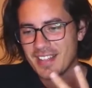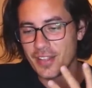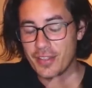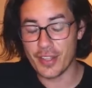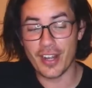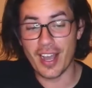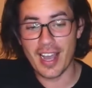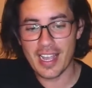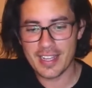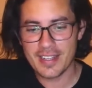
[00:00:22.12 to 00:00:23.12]
the third
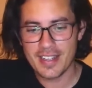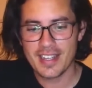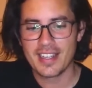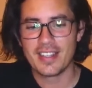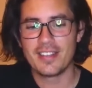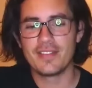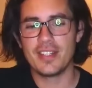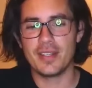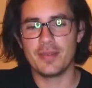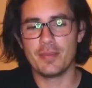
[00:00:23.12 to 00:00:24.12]
eye,
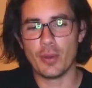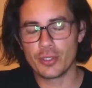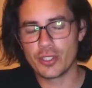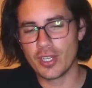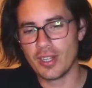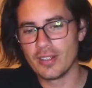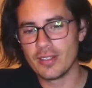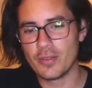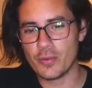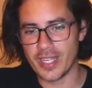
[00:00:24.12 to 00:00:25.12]
the
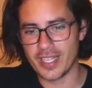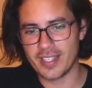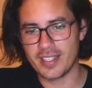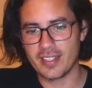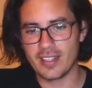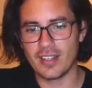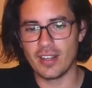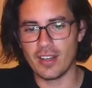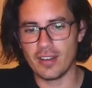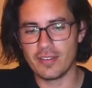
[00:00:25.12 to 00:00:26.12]
emotional week
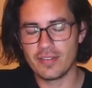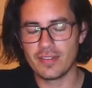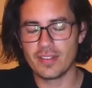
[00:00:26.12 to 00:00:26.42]
of